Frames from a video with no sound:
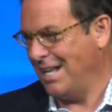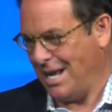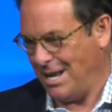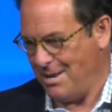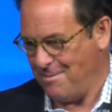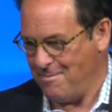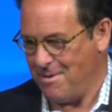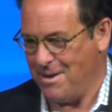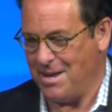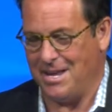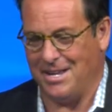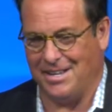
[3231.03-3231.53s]

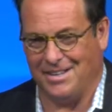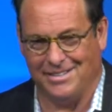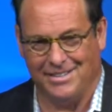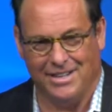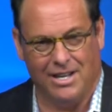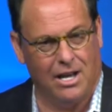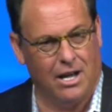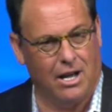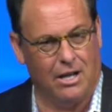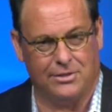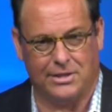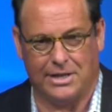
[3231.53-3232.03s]
Amen.
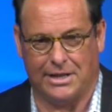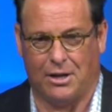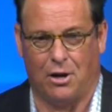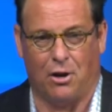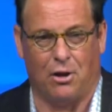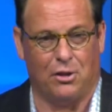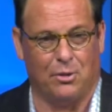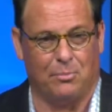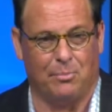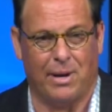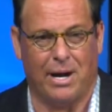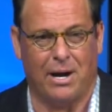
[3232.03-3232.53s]
I'll take
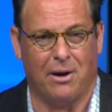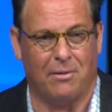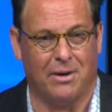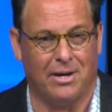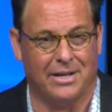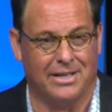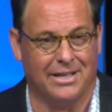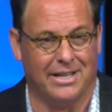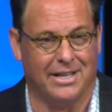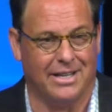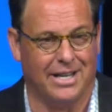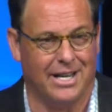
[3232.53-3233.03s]
all the power I
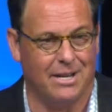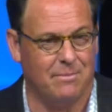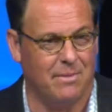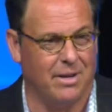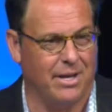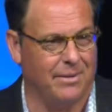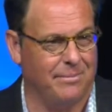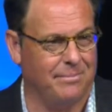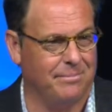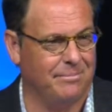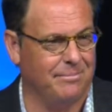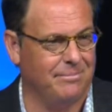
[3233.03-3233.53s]
can get.
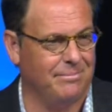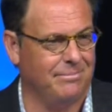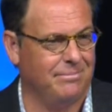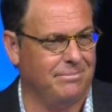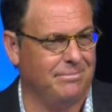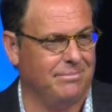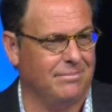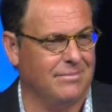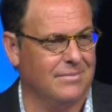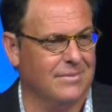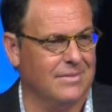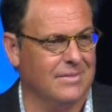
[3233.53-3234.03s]
Amen.
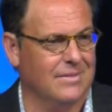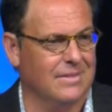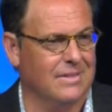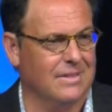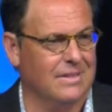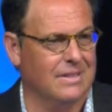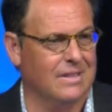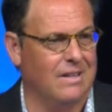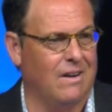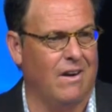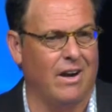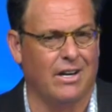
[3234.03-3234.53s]

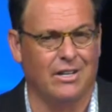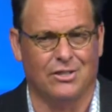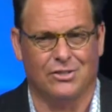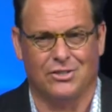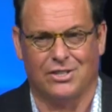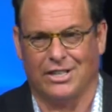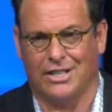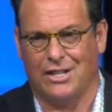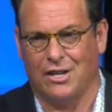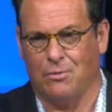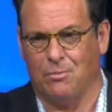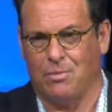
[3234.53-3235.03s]
All right, looks
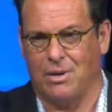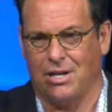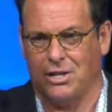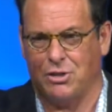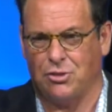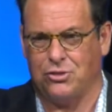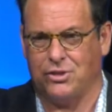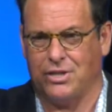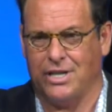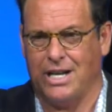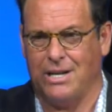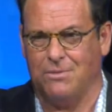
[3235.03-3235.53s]
like everybody's
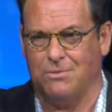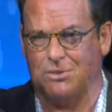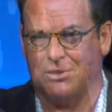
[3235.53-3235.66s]
saved.